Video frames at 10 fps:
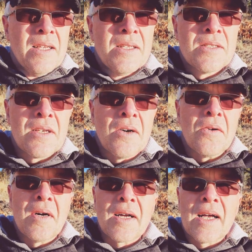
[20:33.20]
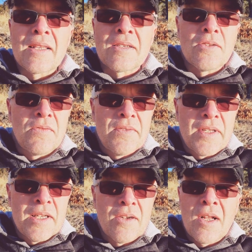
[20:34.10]
So I got this little
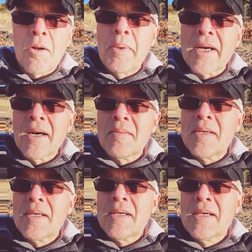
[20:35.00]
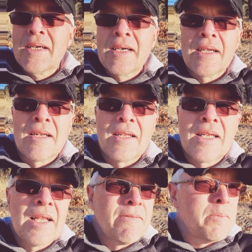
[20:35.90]
$1,500 pickup, and he
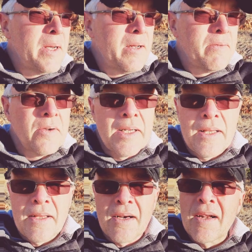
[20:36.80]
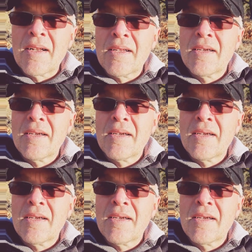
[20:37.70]
never paid for anything on it.